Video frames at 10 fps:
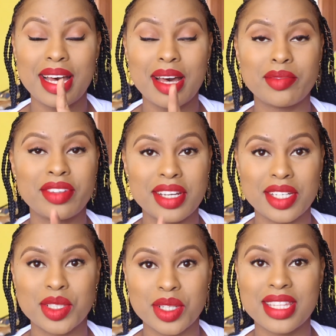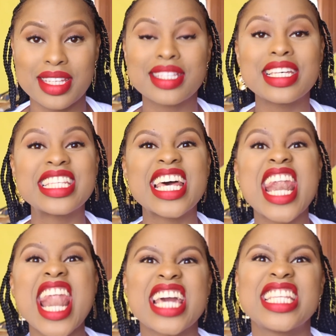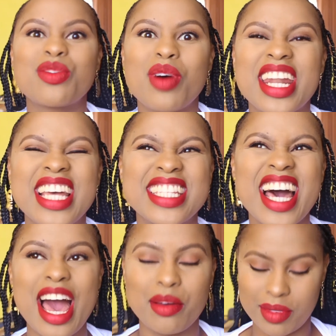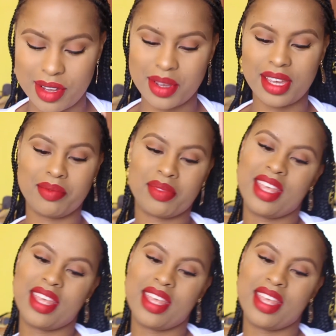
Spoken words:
I'm very sure this is a nice one. It's not okay.